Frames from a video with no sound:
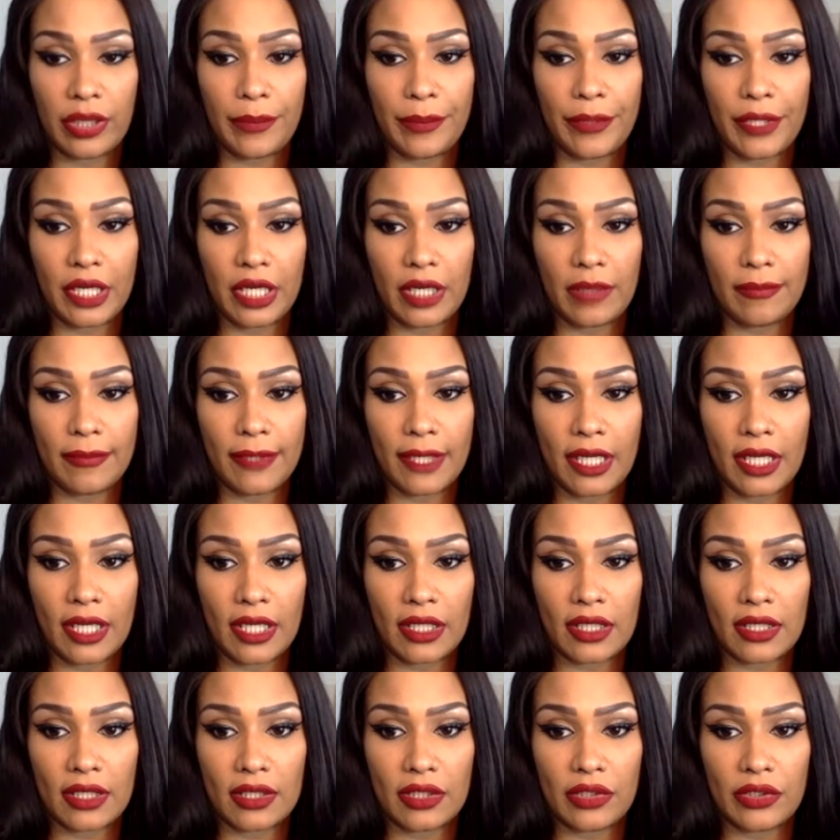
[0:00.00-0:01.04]
But I'm not
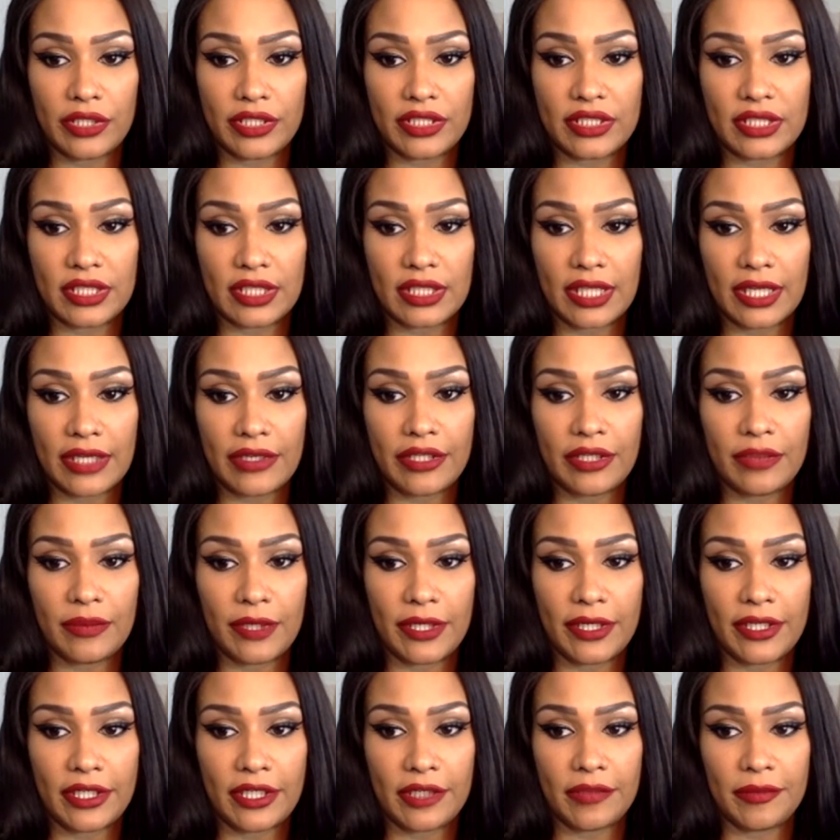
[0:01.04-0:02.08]
going to allow
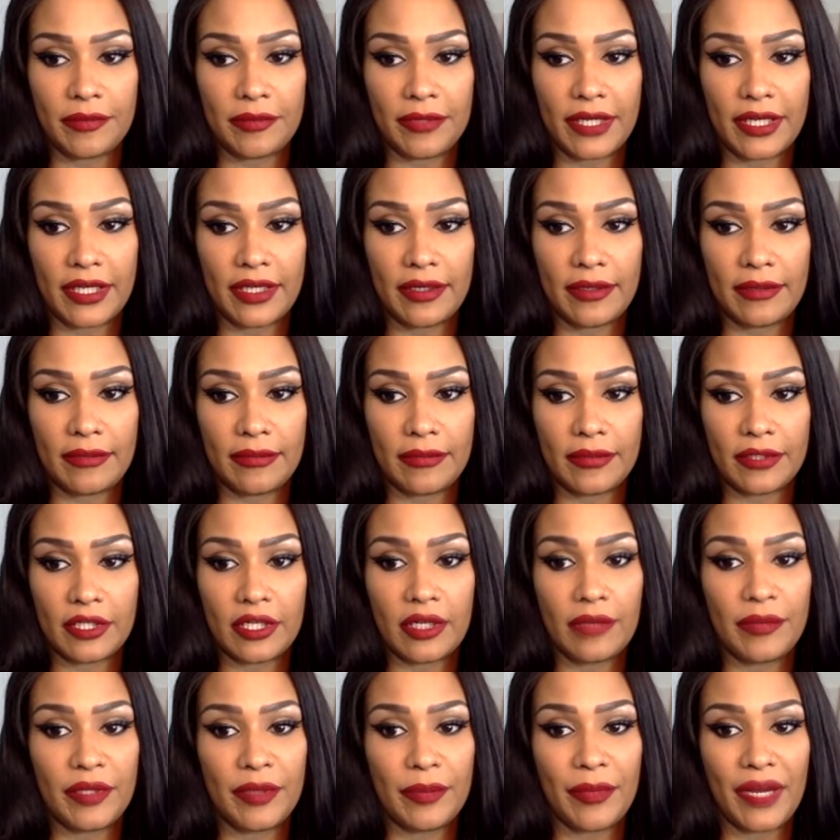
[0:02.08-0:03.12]
anybody to come
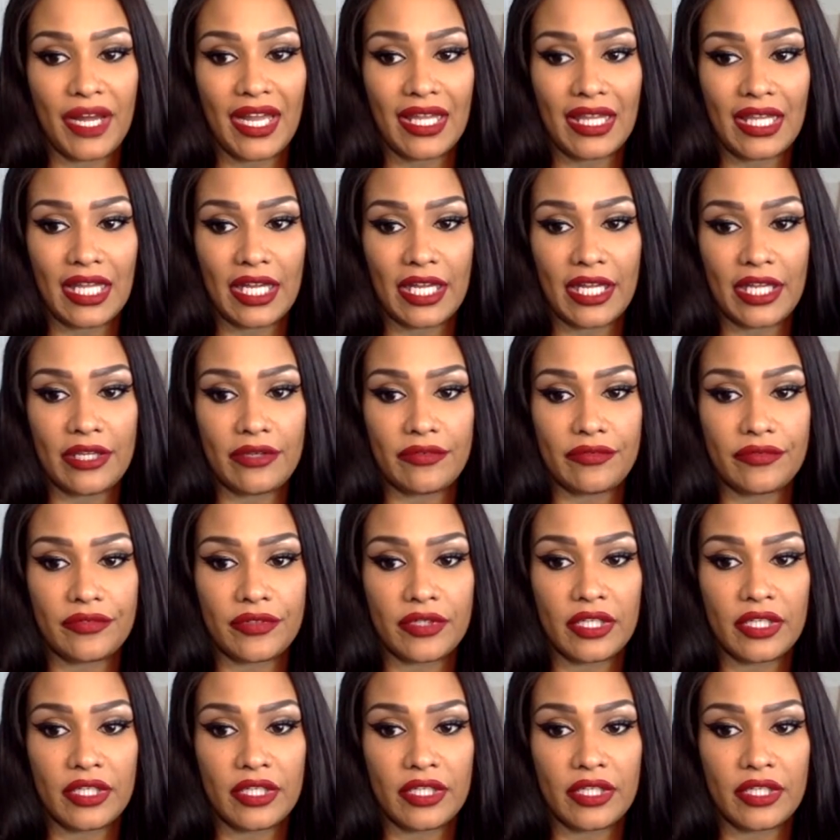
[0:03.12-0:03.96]
in my life